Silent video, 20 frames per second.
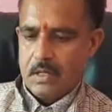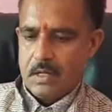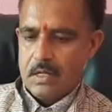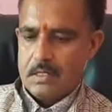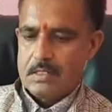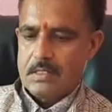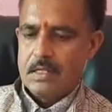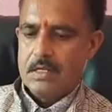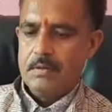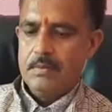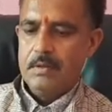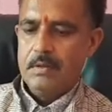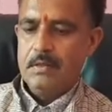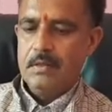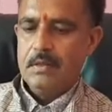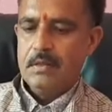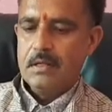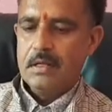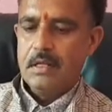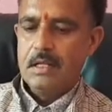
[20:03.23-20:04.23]
it's
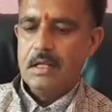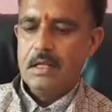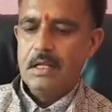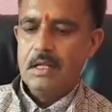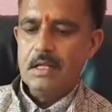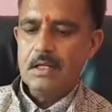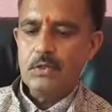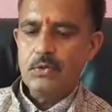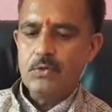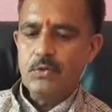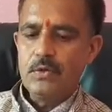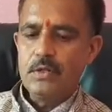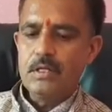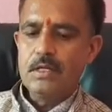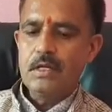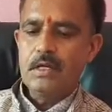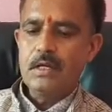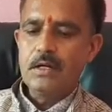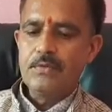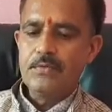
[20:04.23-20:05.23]
given
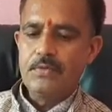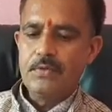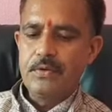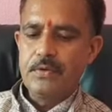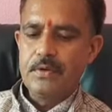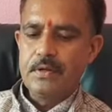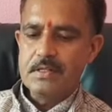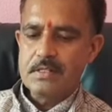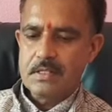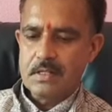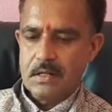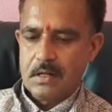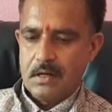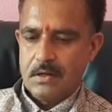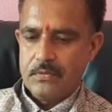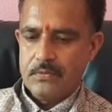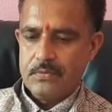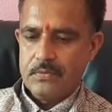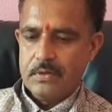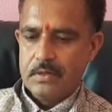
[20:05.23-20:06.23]
electronic configuration
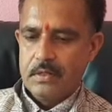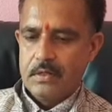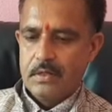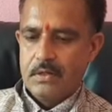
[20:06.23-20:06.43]
of